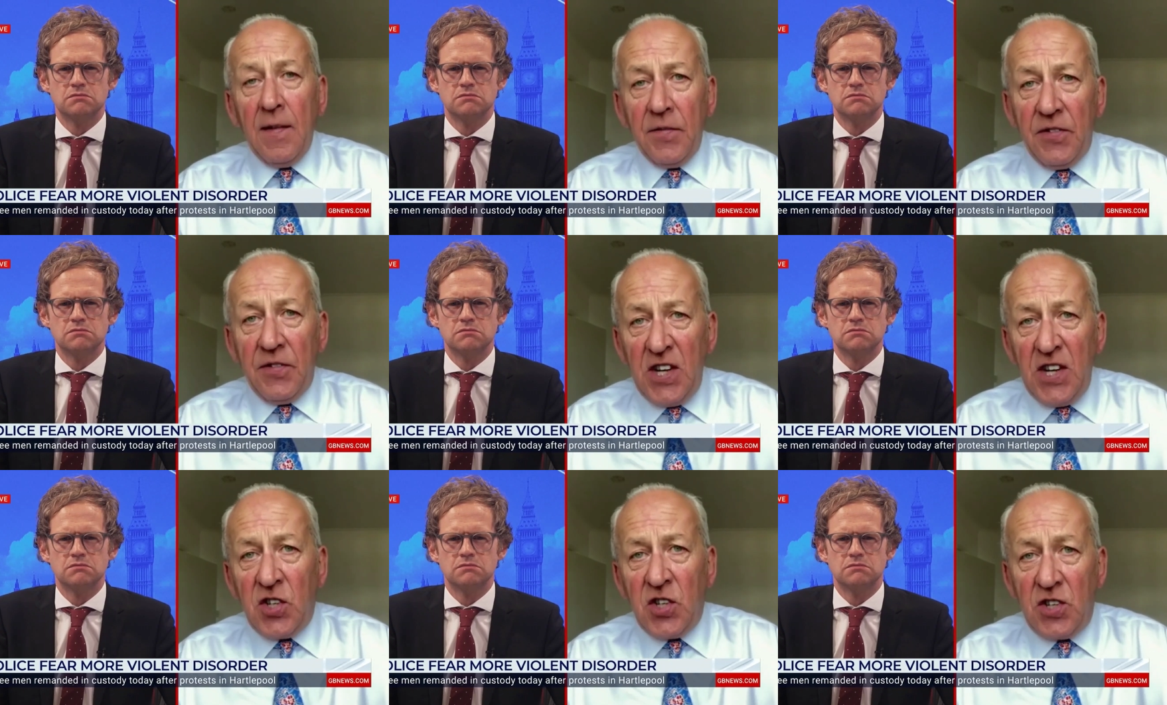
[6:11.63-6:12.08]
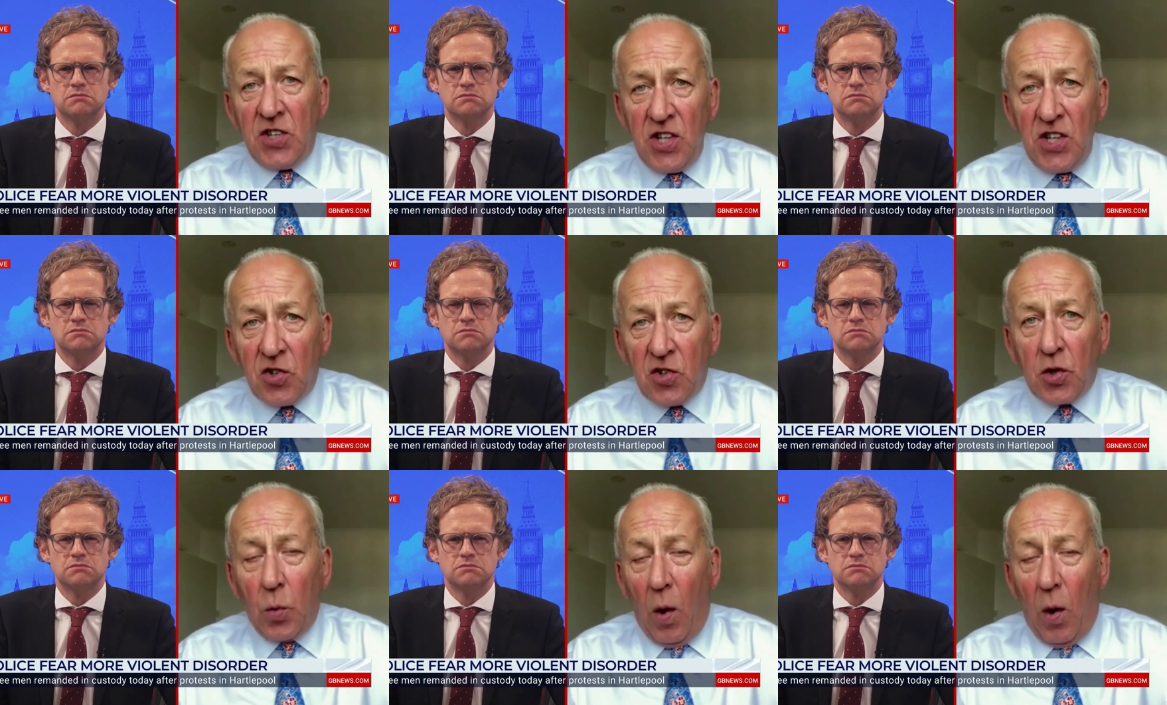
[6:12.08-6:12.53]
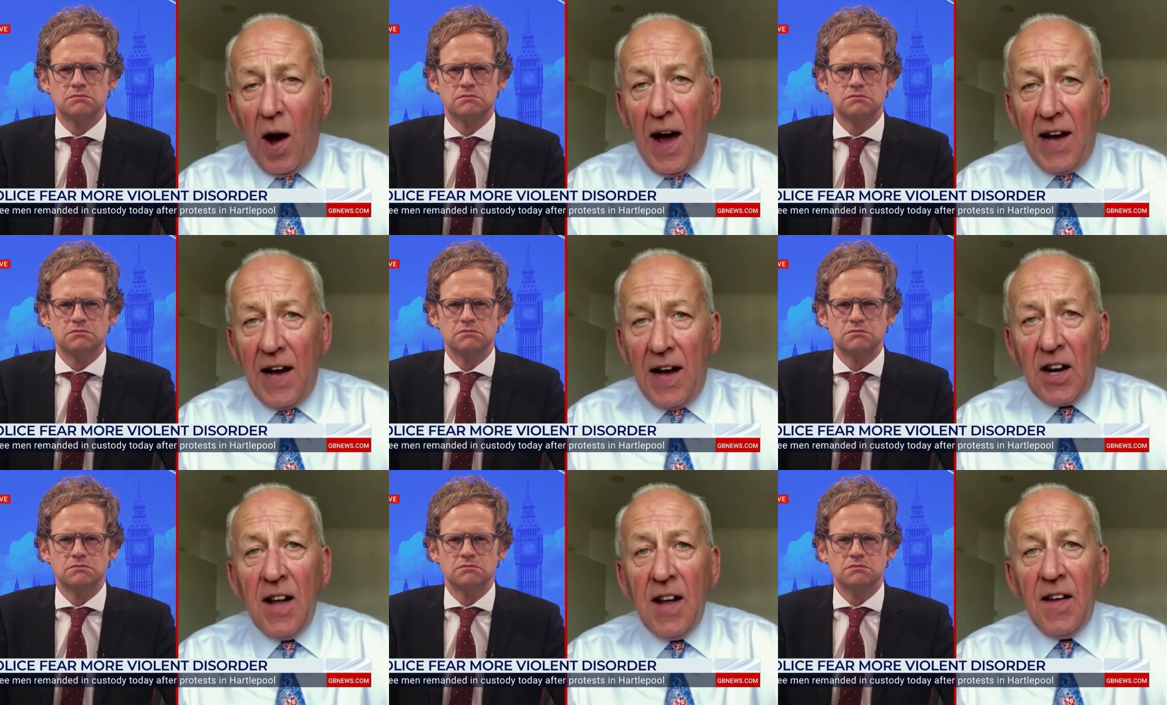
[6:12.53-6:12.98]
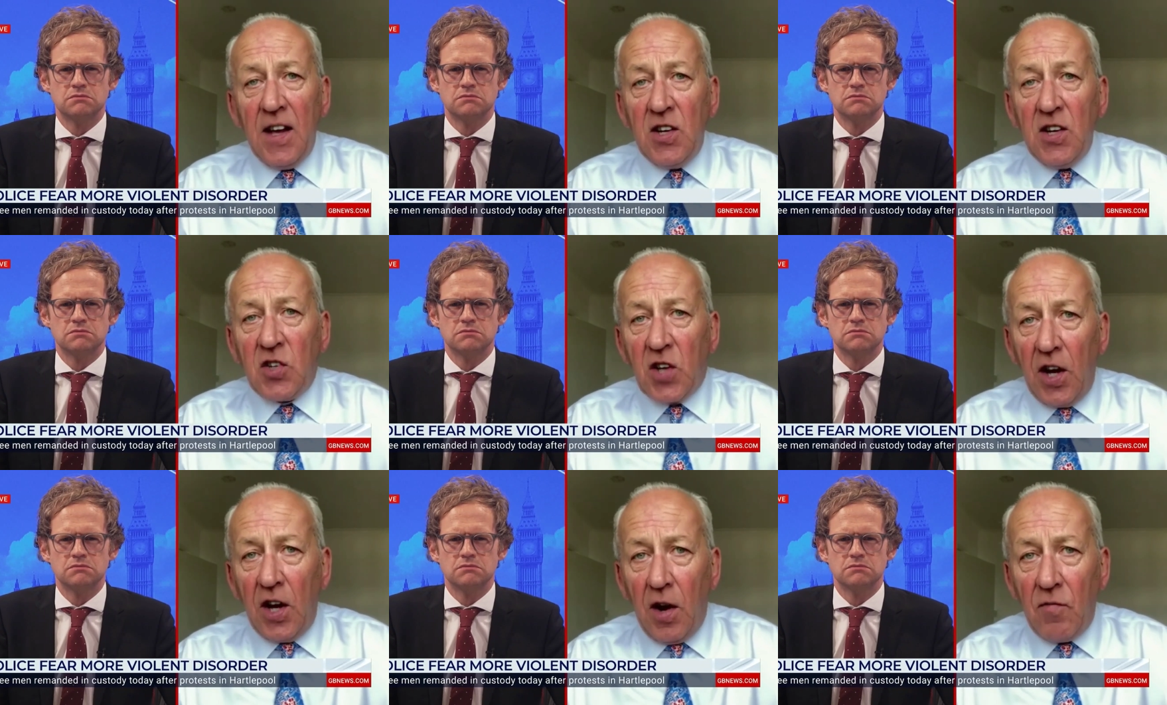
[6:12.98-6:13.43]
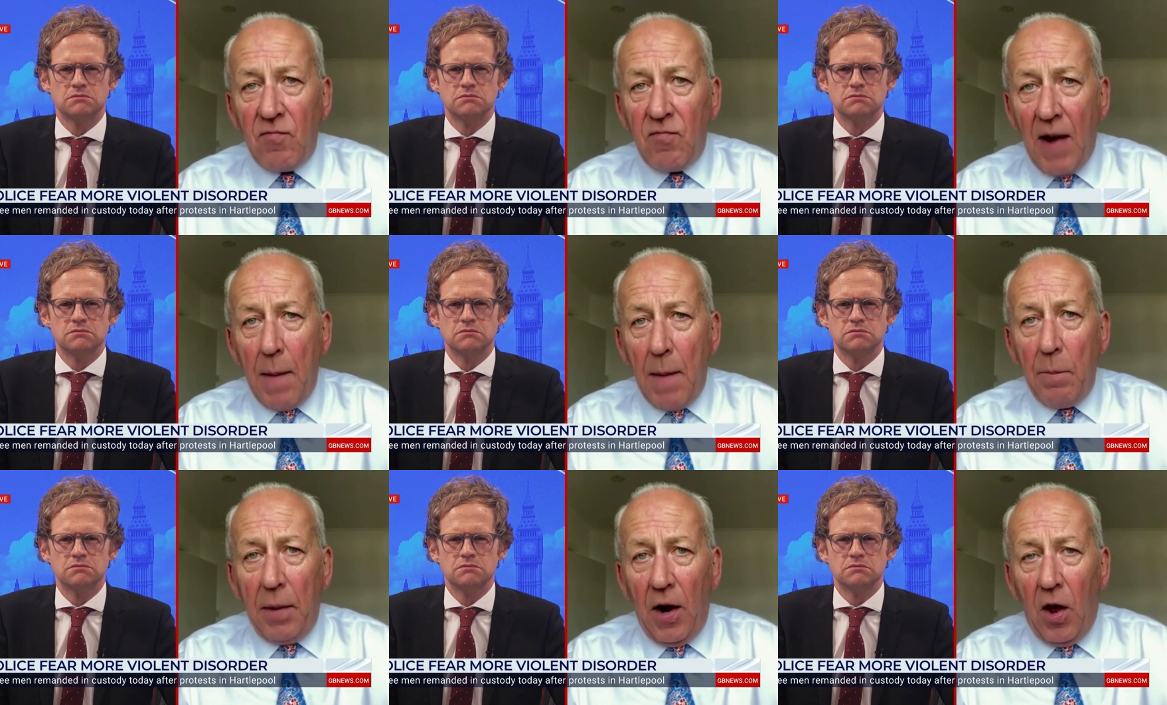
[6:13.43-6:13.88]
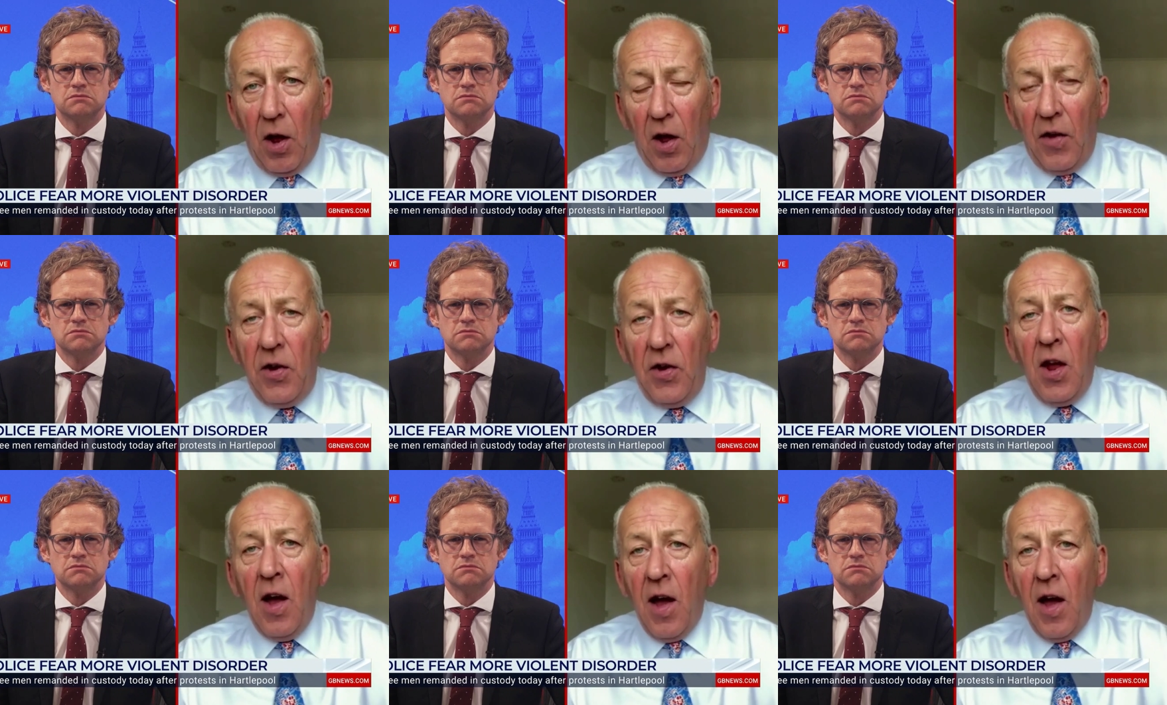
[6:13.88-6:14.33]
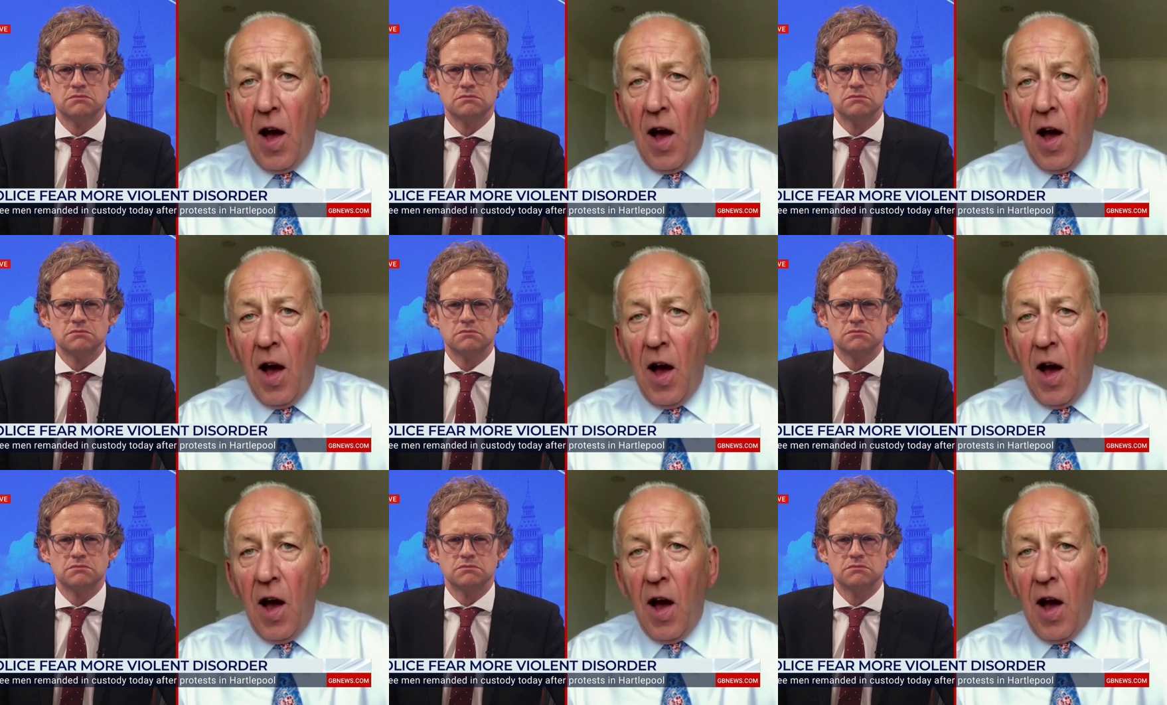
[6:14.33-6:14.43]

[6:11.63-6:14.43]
Speaker 1: this disquiet is going to rumble on